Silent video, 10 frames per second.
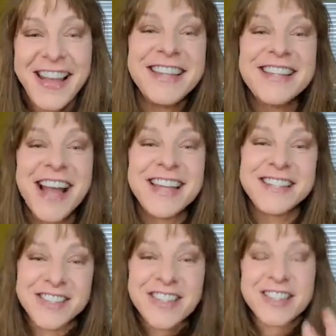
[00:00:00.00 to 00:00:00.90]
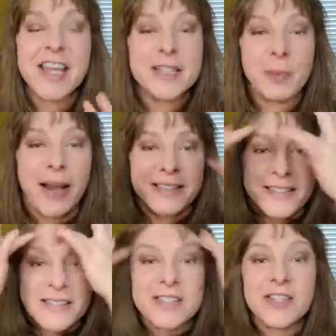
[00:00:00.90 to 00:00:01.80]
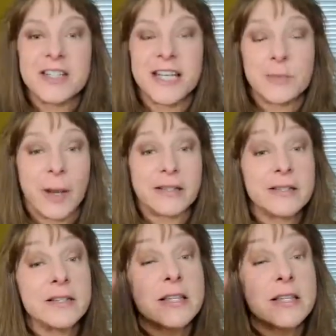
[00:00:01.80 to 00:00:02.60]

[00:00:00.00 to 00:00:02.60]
It just takes practice. It just takes practice.